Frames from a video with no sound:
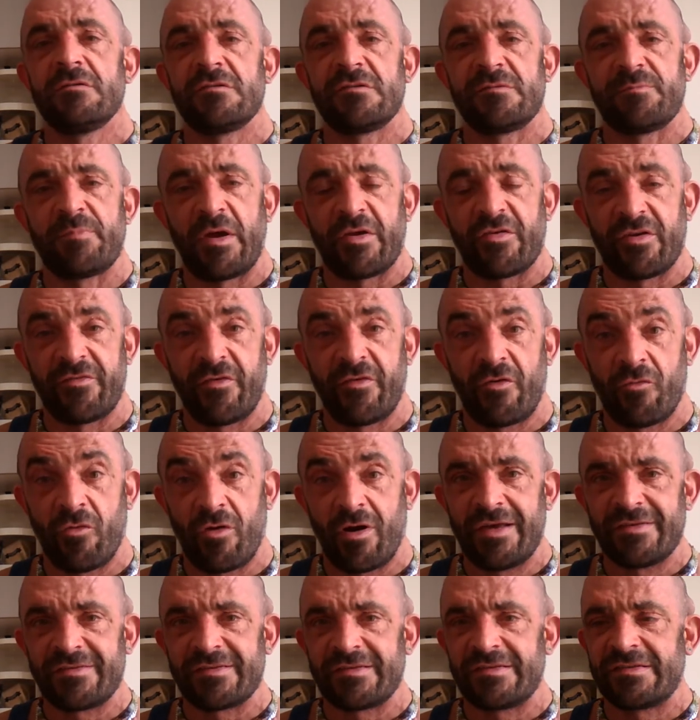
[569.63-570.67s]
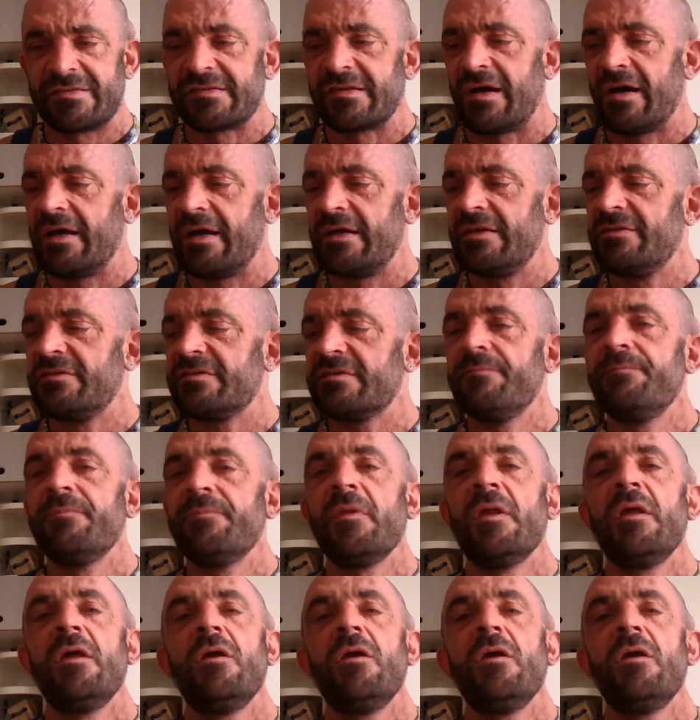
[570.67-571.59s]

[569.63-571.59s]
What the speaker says: especially the rising signs,